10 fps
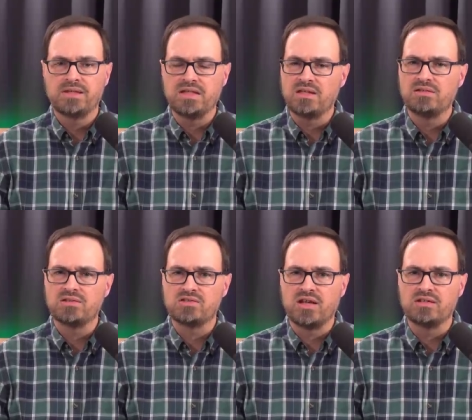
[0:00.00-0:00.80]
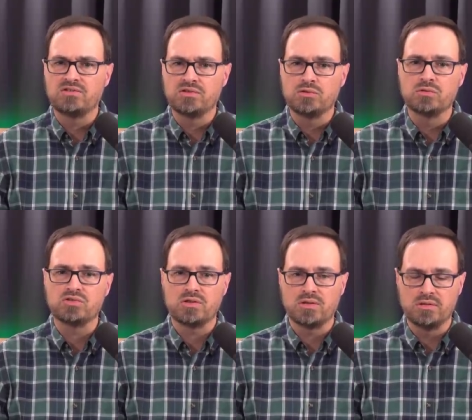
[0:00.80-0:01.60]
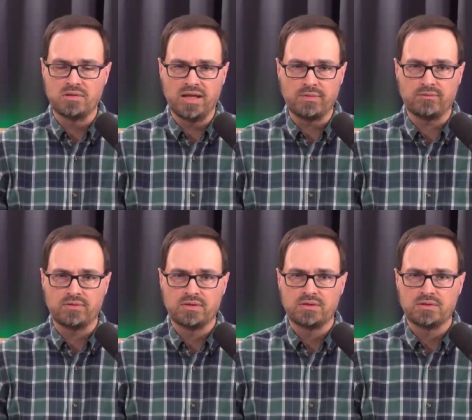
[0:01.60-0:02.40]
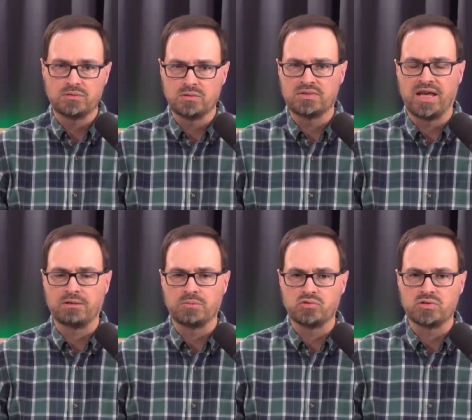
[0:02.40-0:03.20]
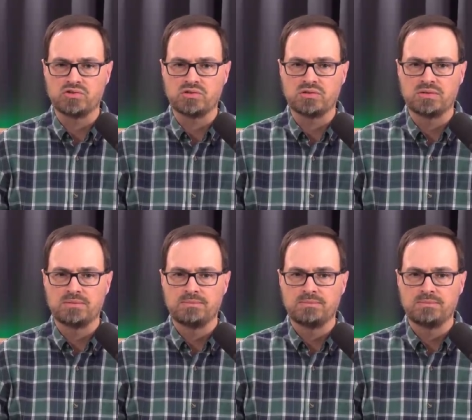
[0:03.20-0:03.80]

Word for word: He then decided to use the knife to attack Patricia.